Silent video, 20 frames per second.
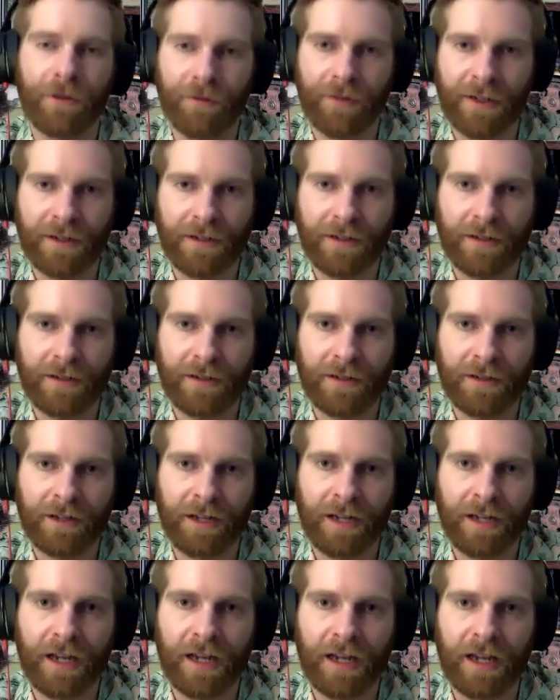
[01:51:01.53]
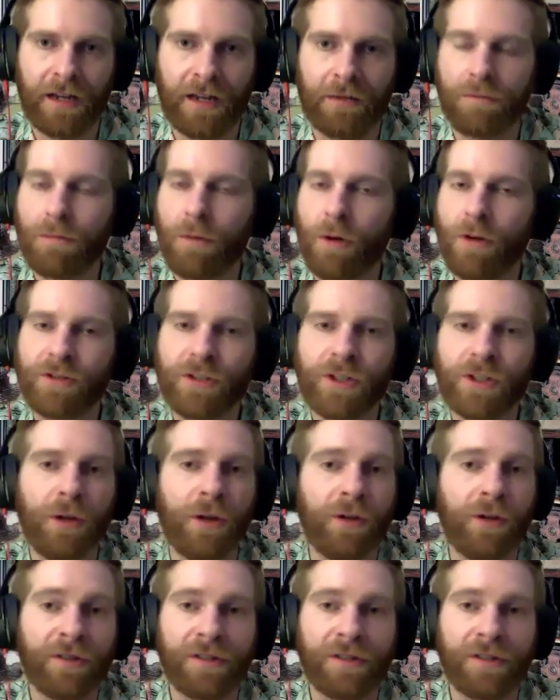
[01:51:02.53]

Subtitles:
of it. And mostly you